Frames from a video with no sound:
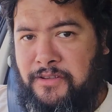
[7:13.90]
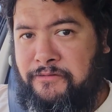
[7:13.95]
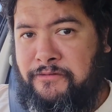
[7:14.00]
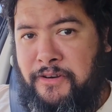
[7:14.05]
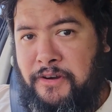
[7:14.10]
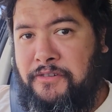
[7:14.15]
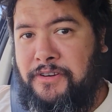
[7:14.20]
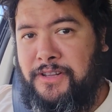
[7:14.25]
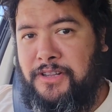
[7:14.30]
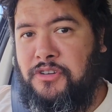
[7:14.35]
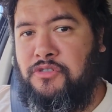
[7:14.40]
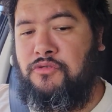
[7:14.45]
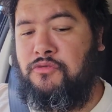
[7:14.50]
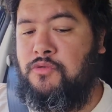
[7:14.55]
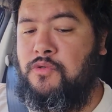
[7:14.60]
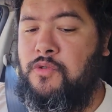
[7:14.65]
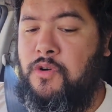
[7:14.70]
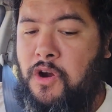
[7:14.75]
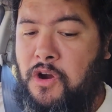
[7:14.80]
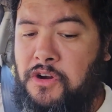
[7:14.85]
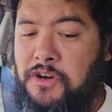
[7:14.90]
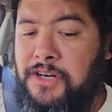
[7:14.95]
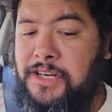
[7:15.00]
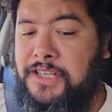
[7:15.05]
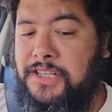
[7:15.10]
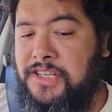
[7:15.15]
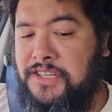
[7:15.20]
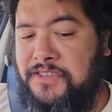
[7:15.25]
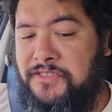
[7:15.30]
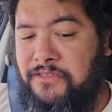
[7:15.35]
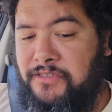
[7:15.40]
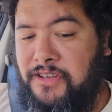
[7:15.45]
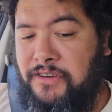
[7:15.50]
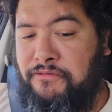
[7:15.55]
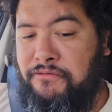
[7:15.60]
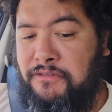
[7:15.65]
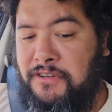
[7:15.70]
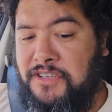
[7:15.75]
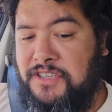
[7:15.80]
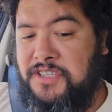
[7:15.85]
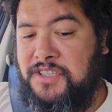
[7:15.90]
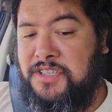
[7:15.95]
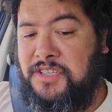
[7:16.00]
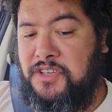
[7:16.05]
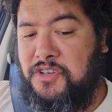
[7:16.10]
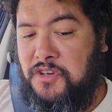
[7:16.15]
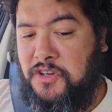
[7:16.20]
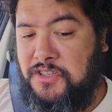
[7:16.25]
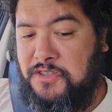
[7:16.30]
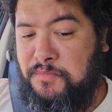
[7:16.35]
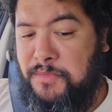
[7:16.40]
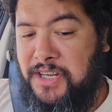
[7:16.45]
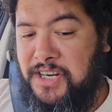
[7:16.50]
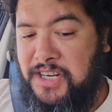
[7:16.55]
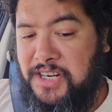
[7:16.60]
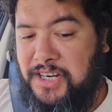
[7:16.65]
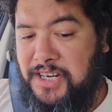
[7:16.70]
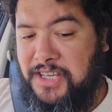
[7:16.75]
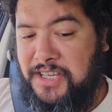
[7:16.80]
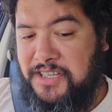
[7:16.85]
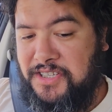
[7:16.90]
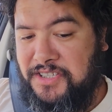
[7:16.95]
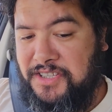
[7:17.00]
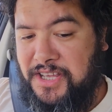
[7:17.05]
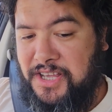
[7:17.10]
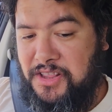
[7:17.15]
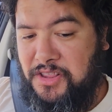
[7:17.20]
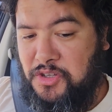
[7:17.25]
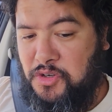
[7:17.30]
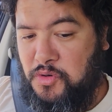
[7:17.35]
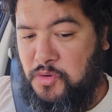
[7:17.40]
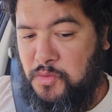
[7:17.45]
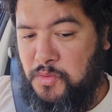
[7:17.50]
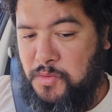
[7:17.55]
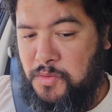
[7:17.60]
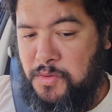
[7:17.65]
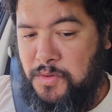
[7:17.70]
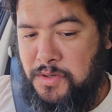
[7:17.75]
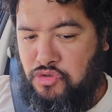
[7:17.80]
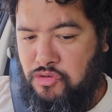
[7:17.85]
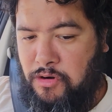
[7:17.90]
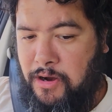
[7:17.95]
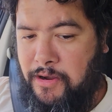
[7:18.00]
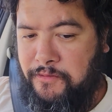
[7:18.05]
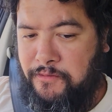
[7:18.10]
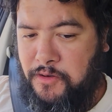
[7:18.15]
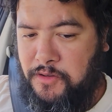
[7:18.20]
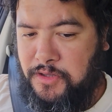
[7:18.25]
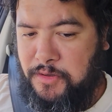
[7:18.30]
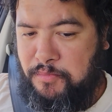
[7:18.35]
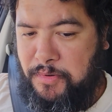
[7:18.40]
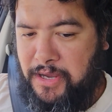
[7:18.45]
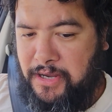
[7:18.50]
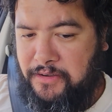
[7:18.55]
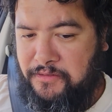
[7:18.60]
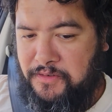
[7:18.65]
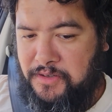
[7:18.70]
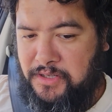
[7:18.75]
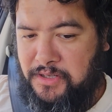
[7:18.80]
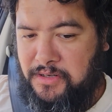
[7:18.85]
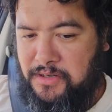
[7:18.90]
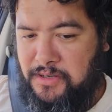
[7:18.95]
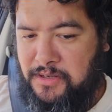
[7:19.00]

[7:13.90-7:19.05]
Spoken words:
very little only difference cosmetically is that little drive on the back of it,